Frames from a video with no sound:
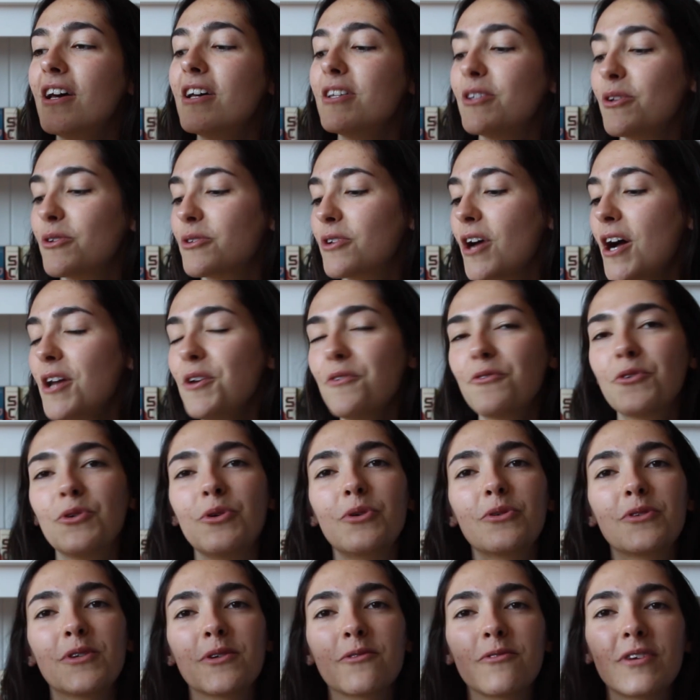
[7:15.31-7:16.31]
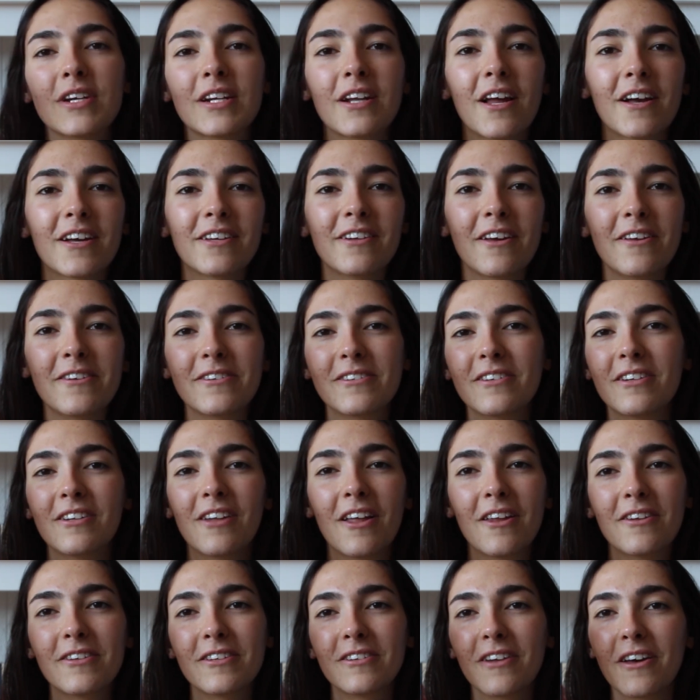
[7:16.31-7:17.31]
So it's kind of cool to read like an un
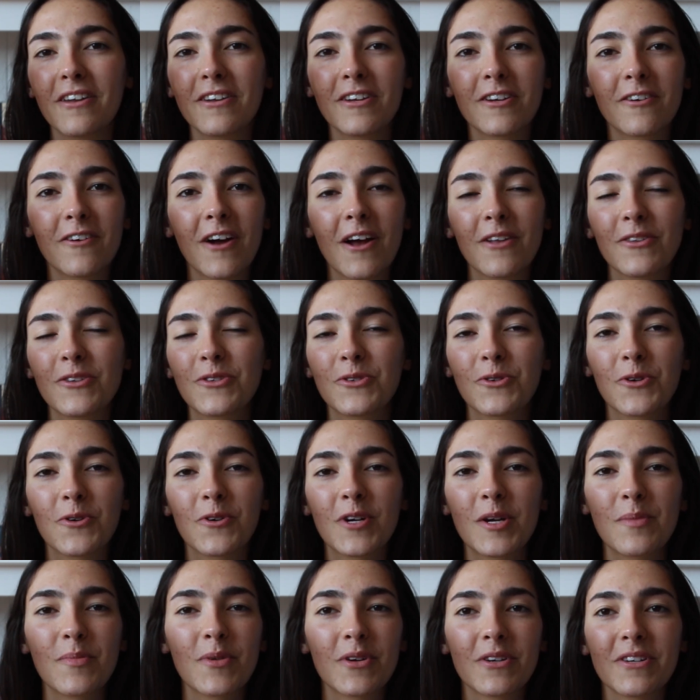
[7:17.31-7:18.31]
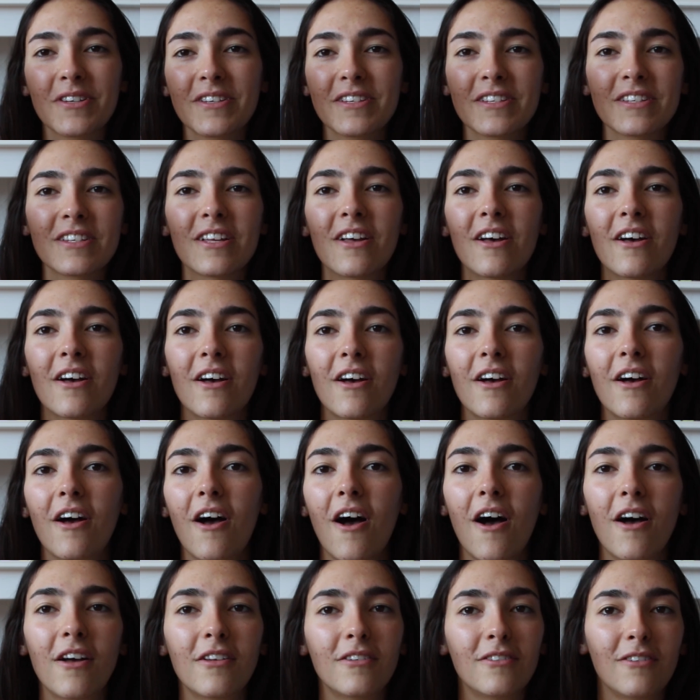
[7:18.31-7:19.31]
London Underground story because
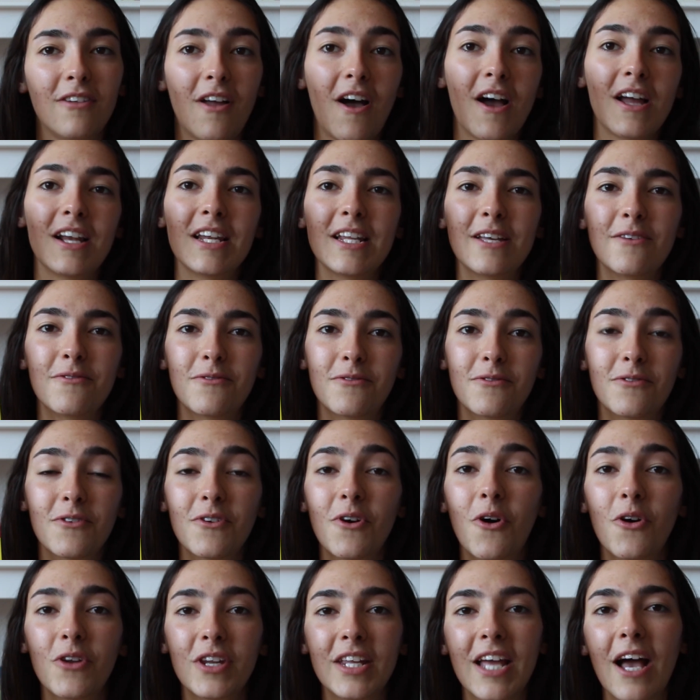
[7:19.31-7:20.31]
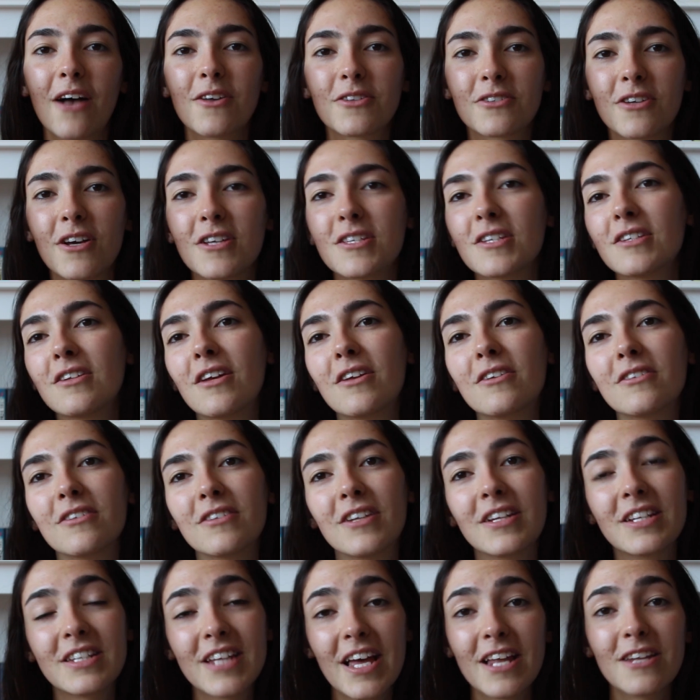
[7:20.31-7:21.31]
uh, I live on the outskirts of
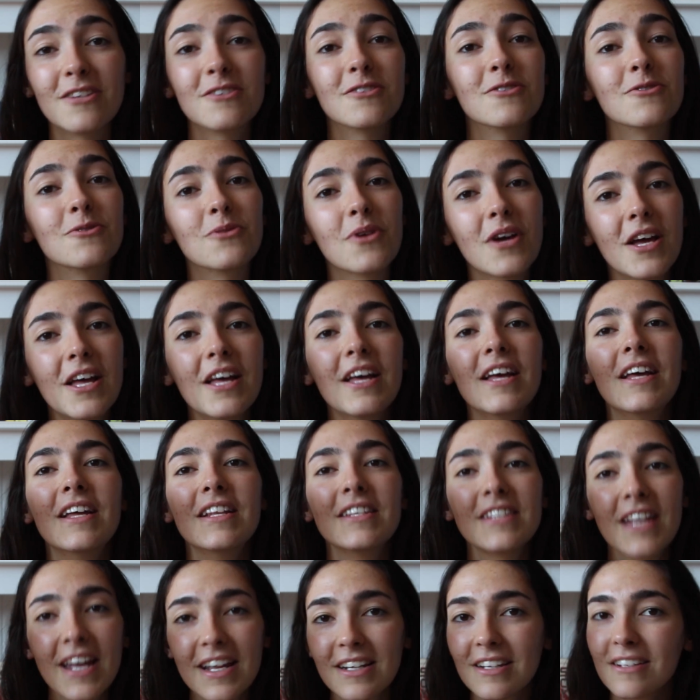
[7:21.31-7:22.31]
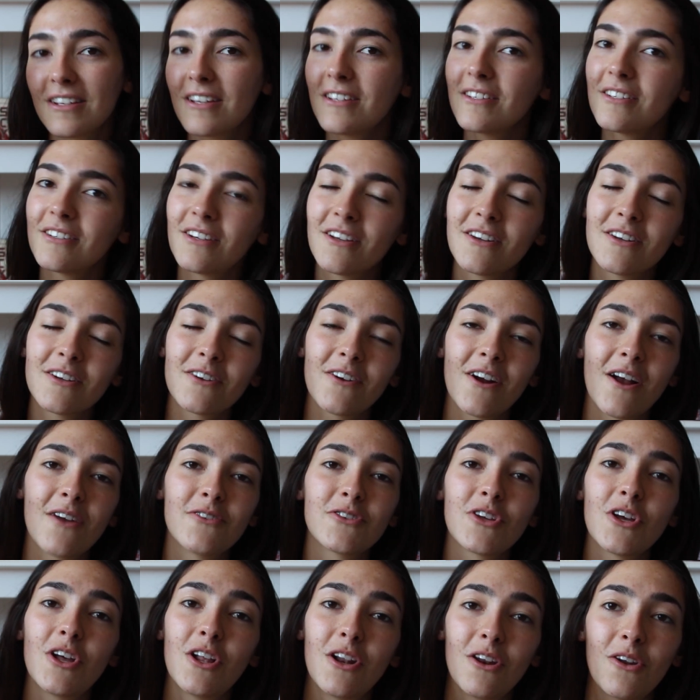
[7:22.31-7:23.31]
London and tend to take the London
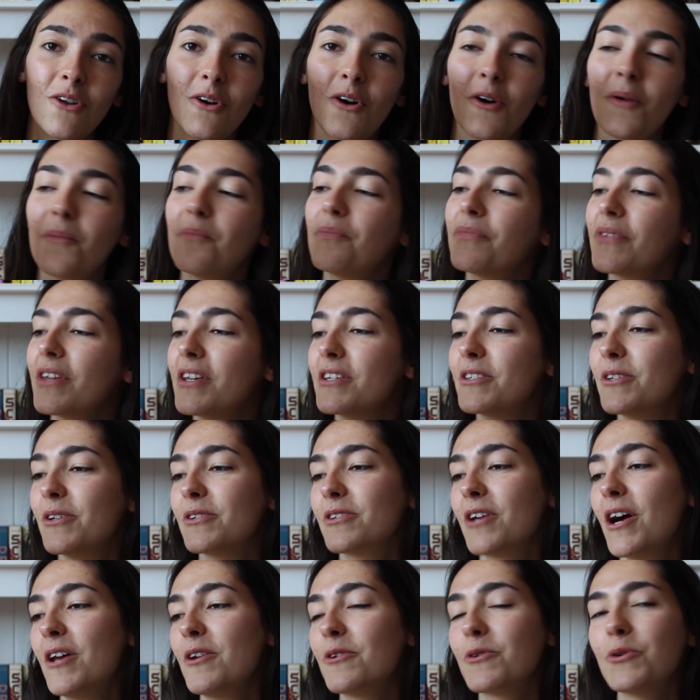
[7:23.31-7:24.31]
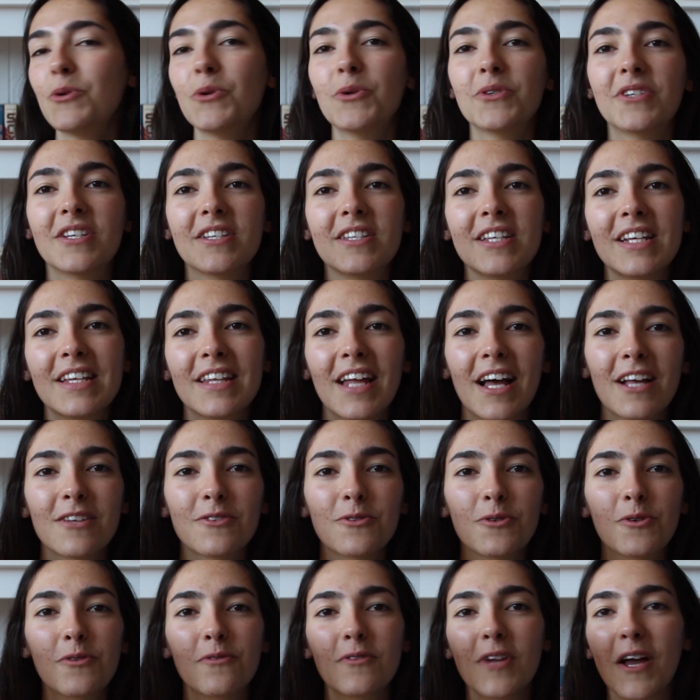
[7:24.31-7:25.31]
Underground a lot. So it's kind of cool to see that
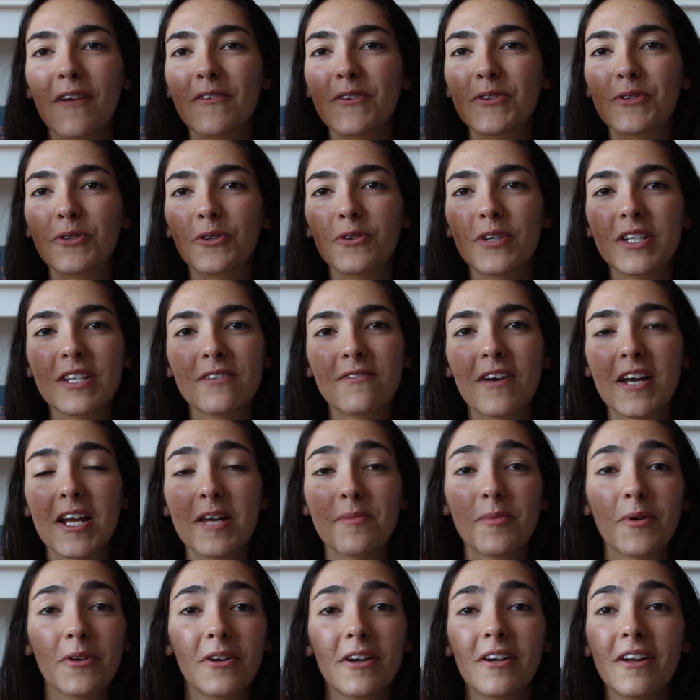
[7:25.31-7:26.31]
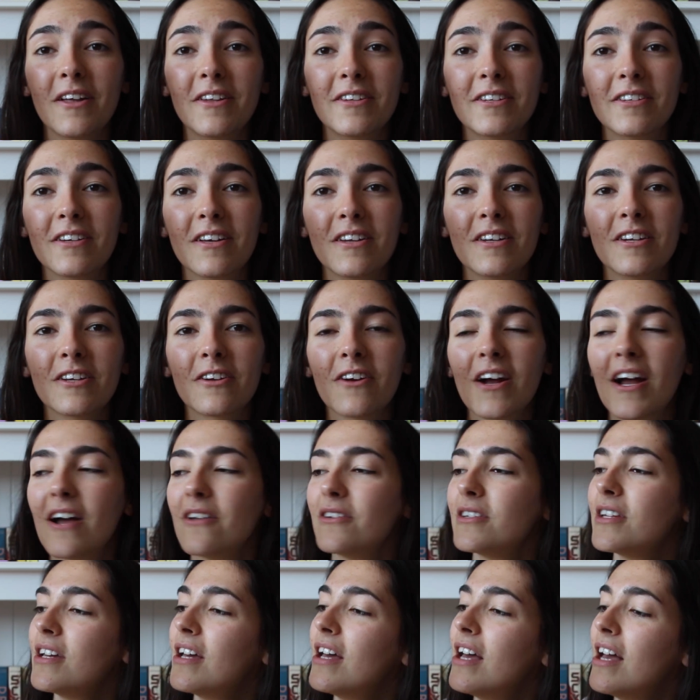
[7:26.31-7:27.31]
sort of love story develop on a London
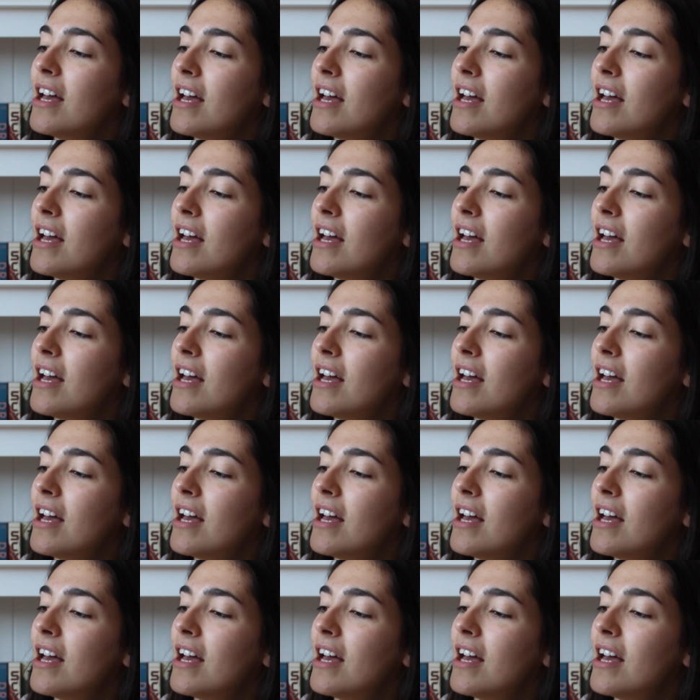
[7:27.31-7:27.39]
Underground